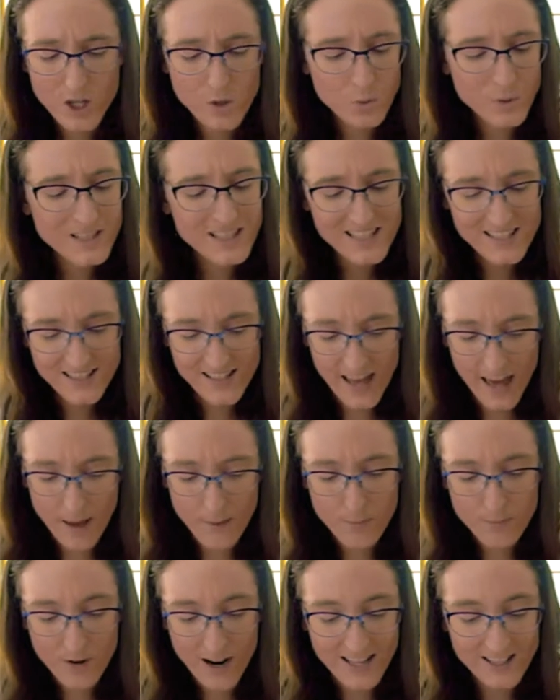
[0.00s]
You wouldn't
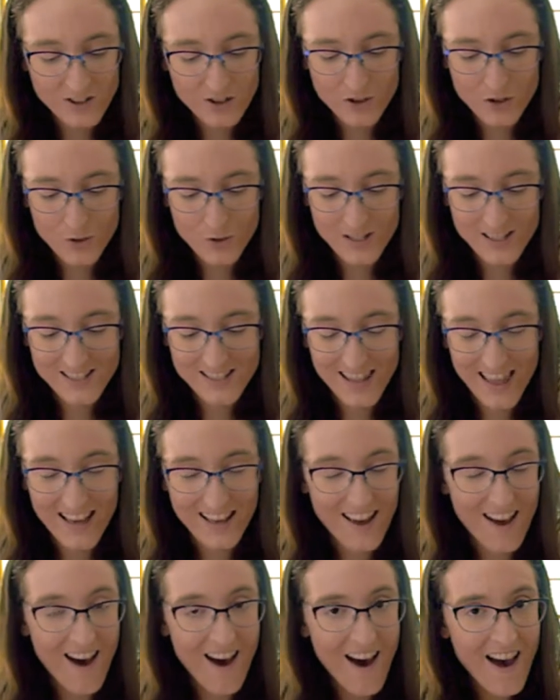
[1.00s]
say bright students
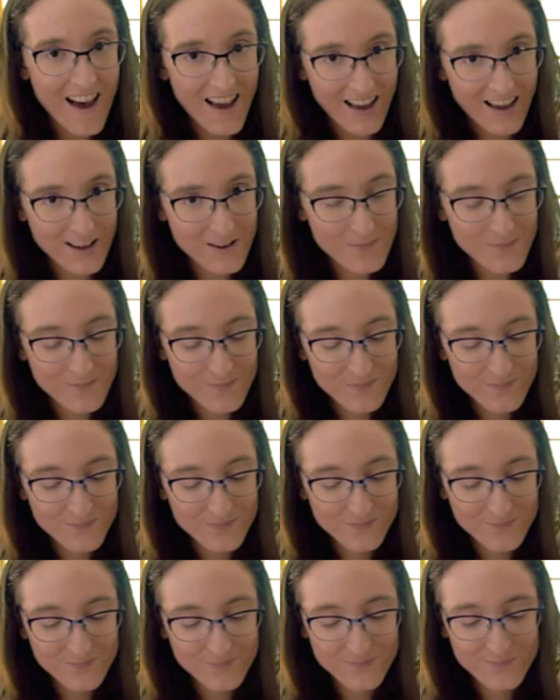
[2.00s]
like I,
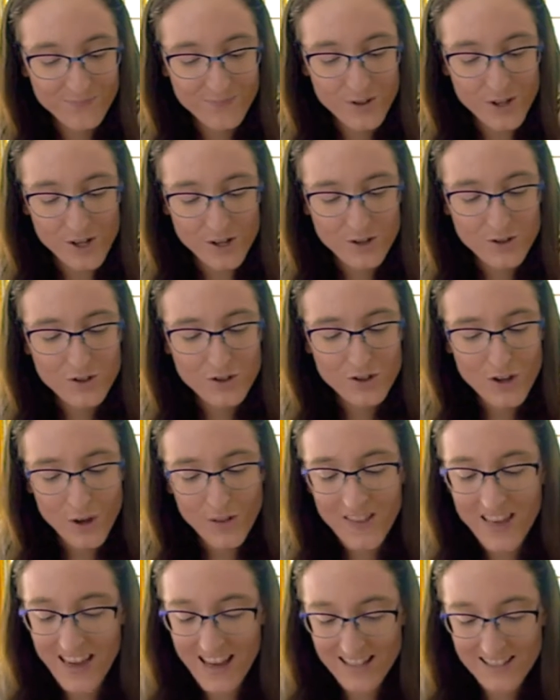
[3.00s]

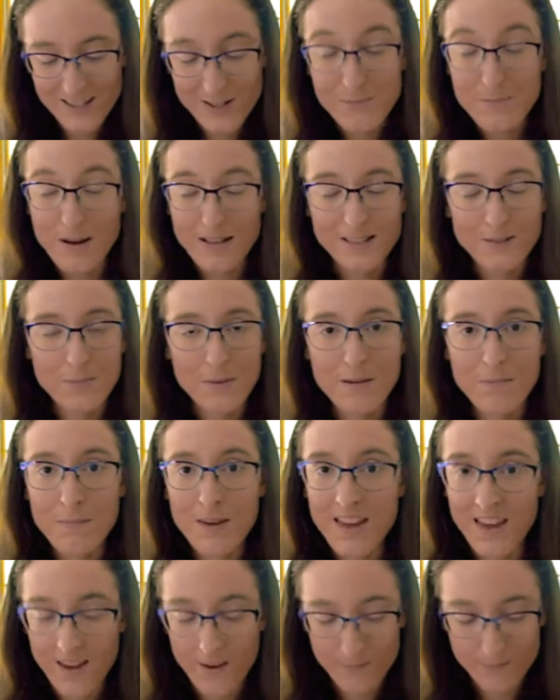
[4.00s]
so the answer must
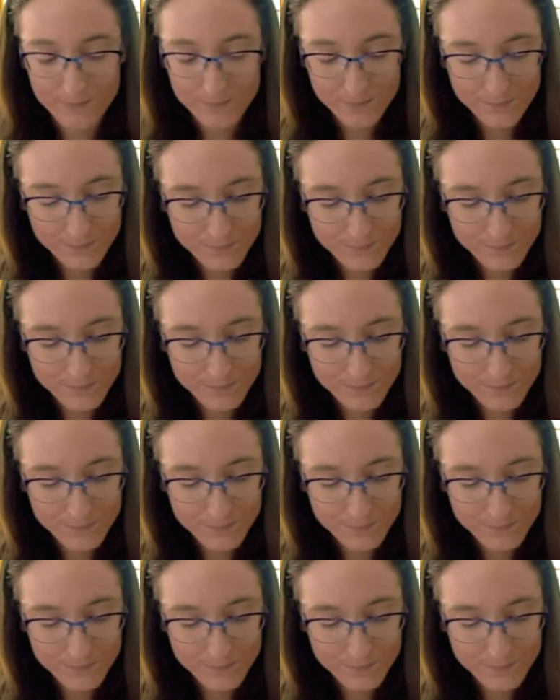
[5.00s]
be me.